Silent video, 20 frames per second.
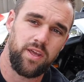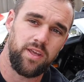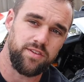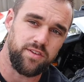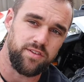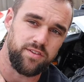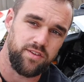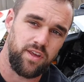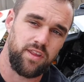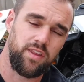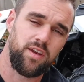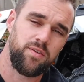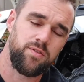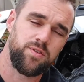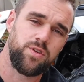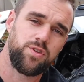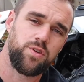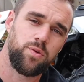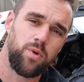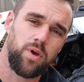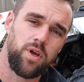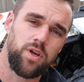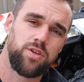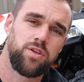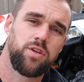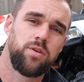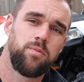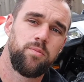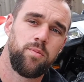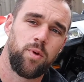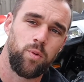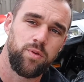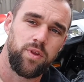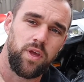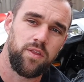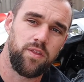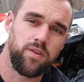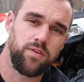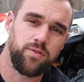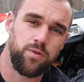It's a slightly different situation, but I'll
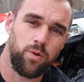tell you this